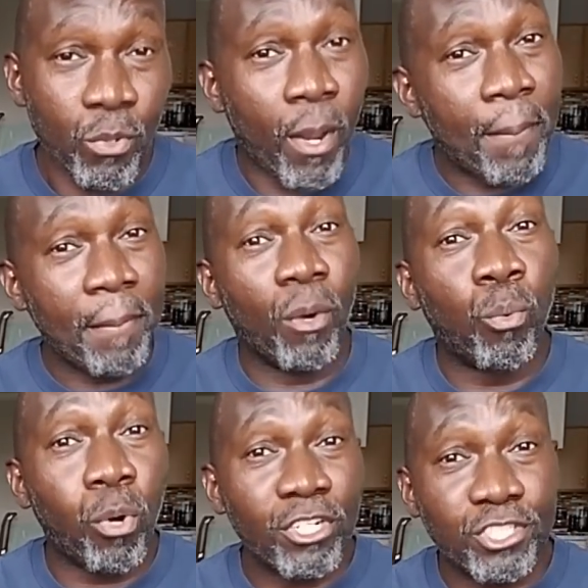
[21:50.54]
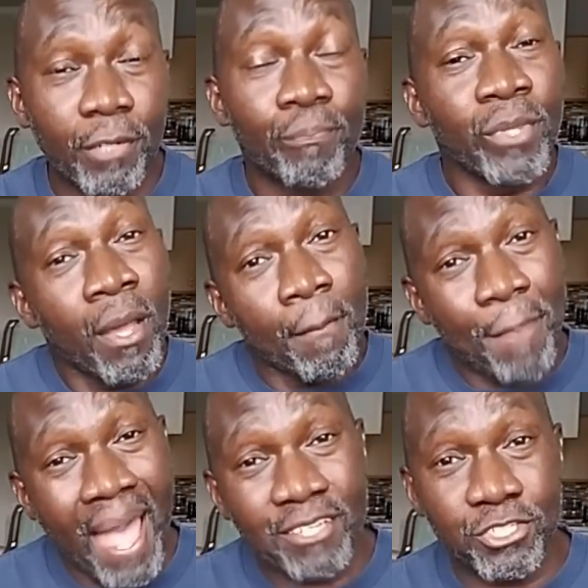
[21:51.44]
The way people worship
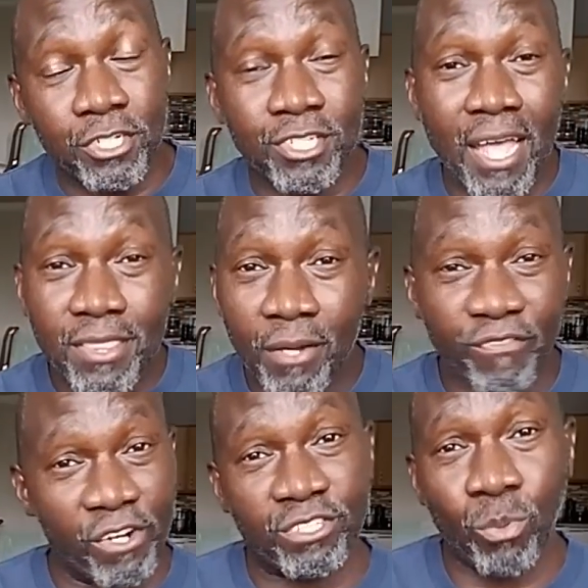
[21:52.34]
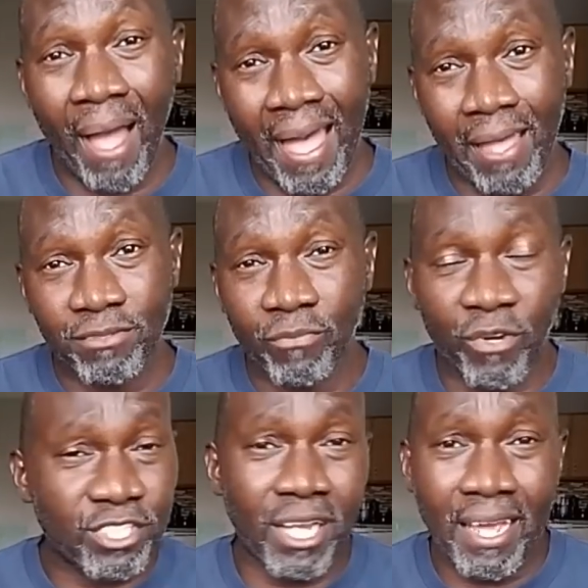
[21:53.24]
pastors and their first wives,
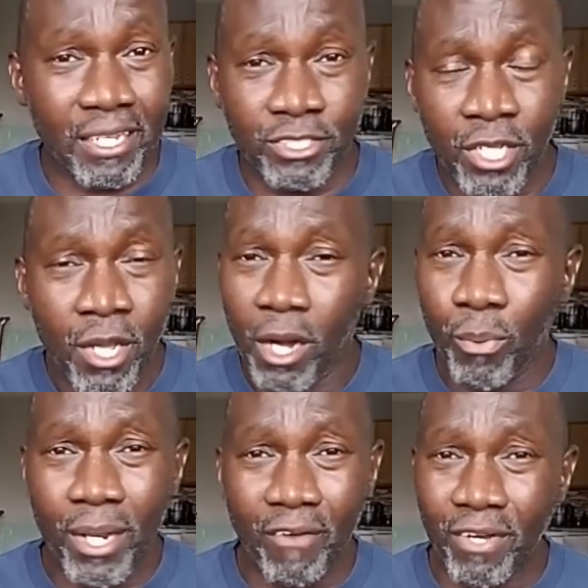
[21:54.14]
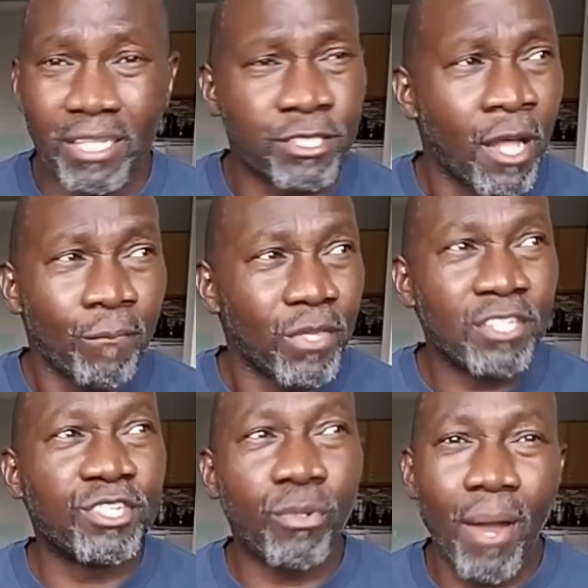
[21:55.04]
first ladies, or whatever. It's
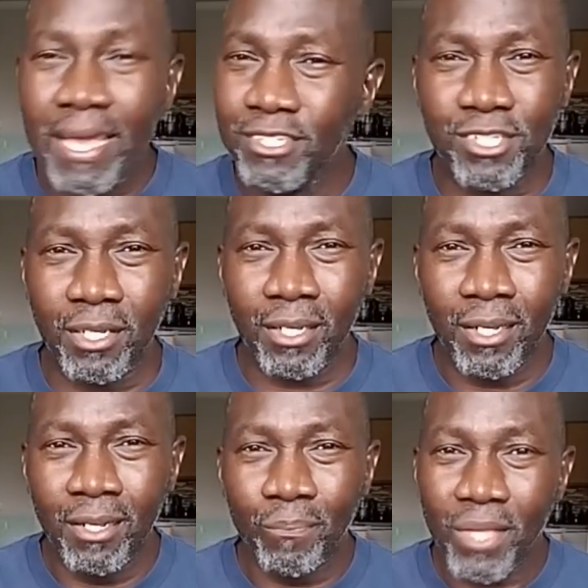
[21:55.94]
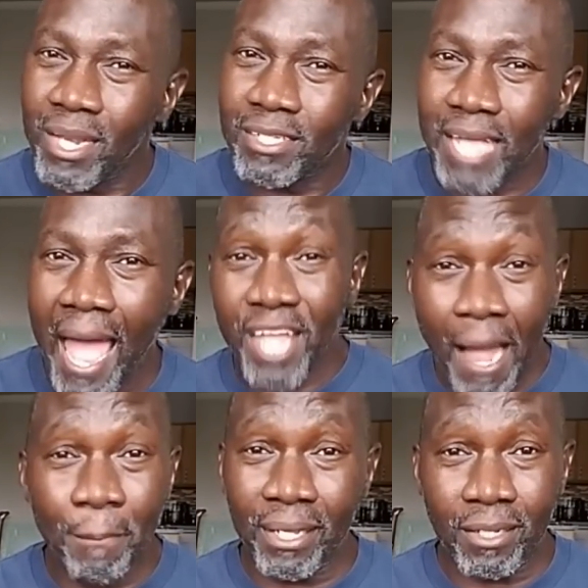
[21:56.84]
it's crazy. It is.
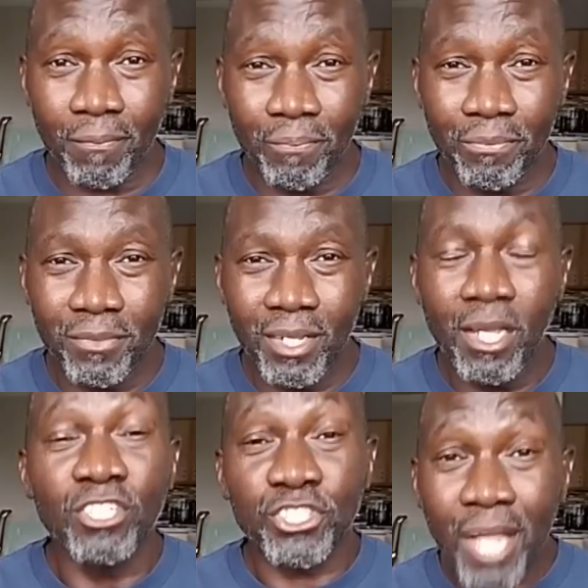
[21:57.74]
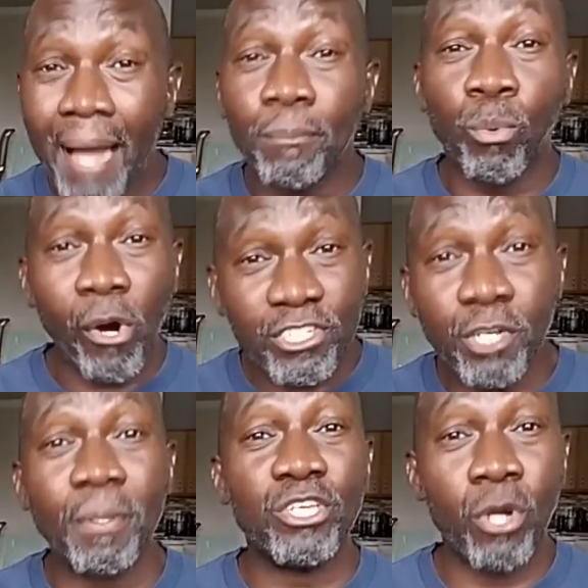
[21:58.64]
Stop it. Stop
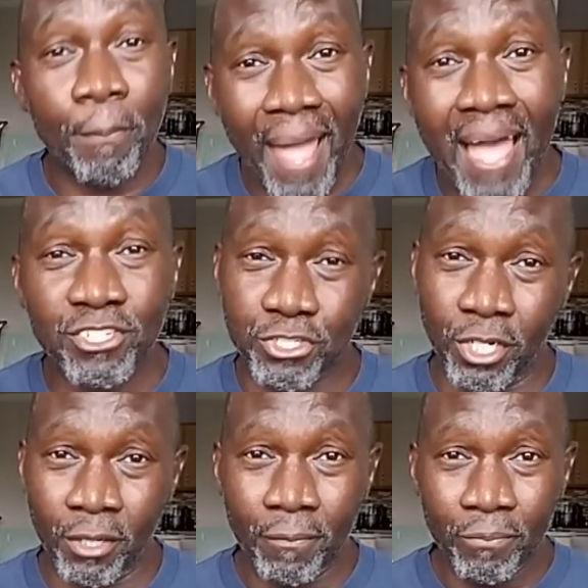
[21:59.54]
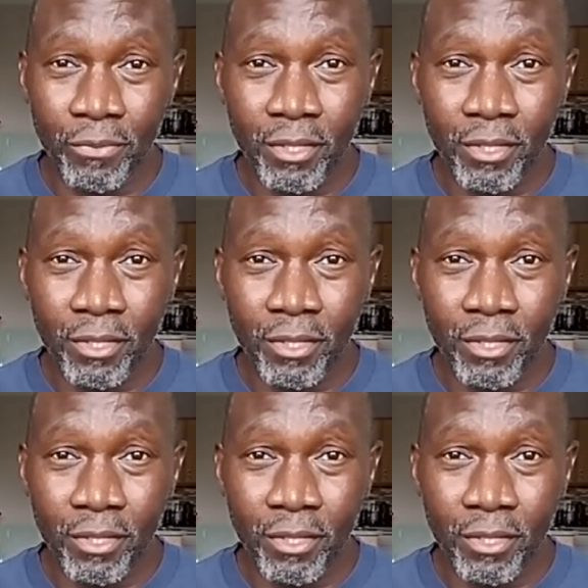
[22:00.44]
worshiping your pastor.